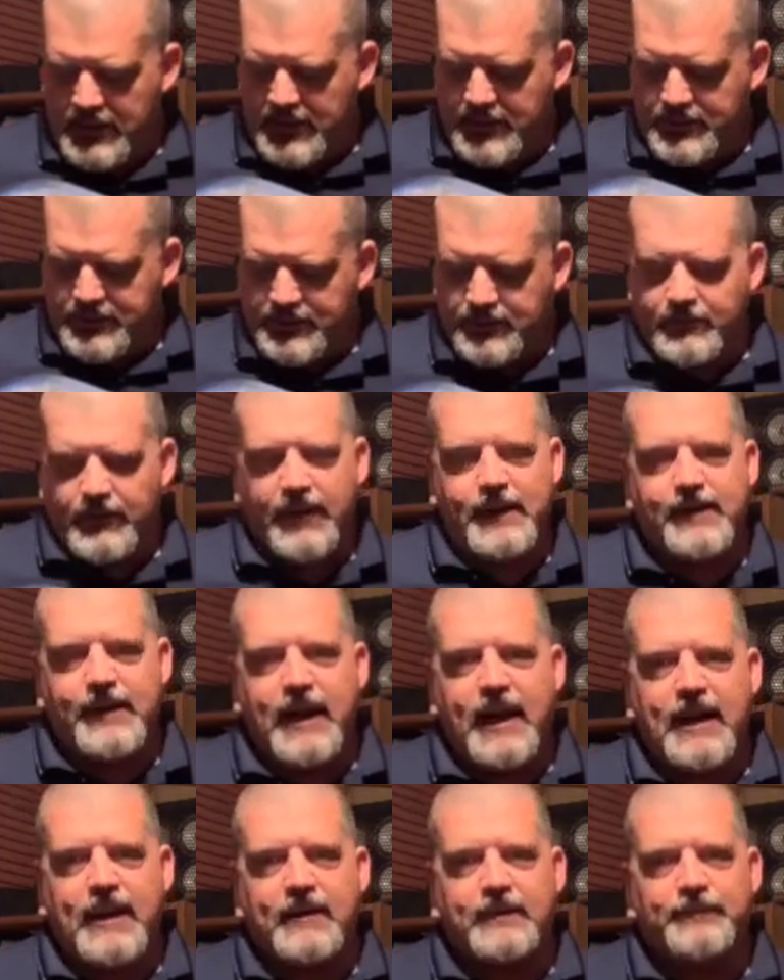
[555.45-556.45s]
So right
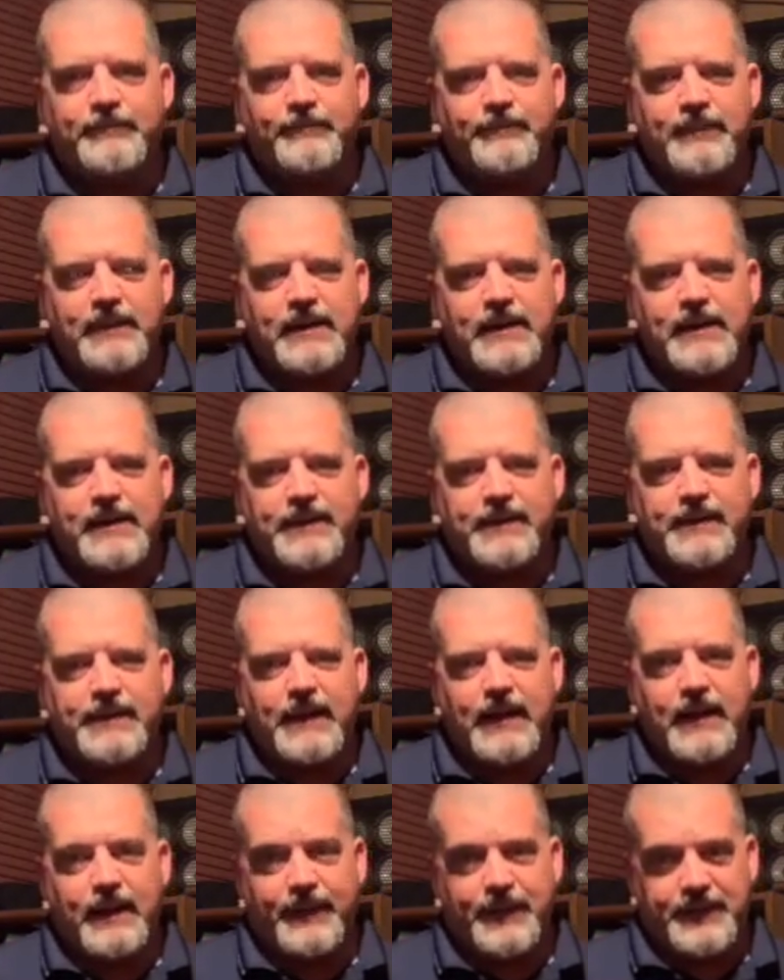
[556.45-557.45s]
now, it is
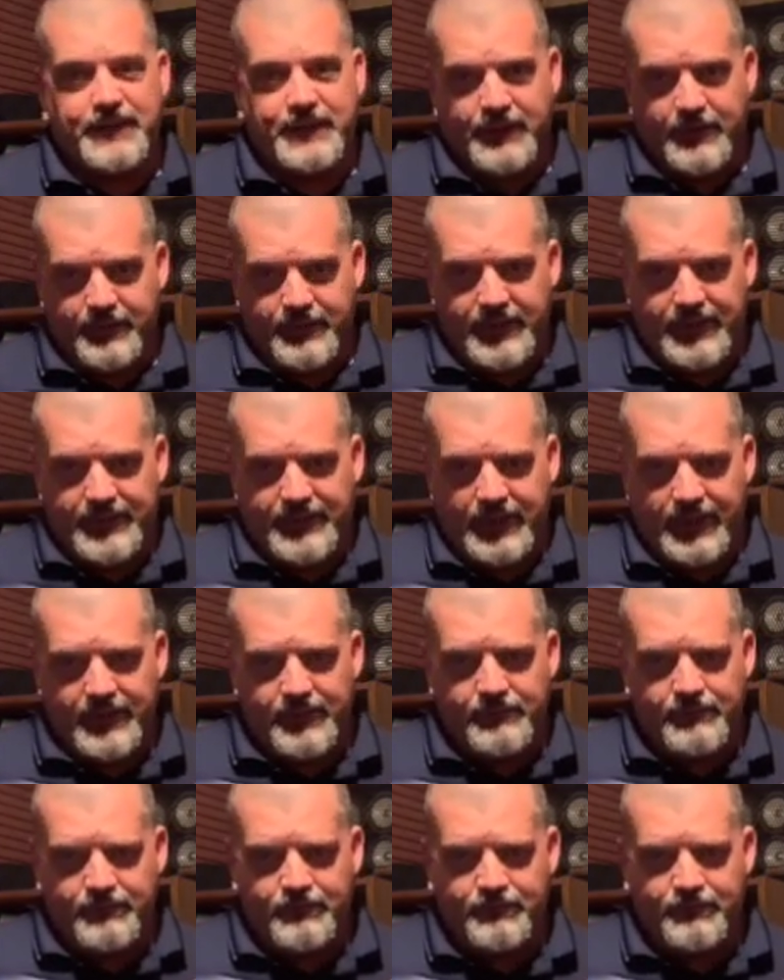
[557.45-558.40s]
set on the center detent,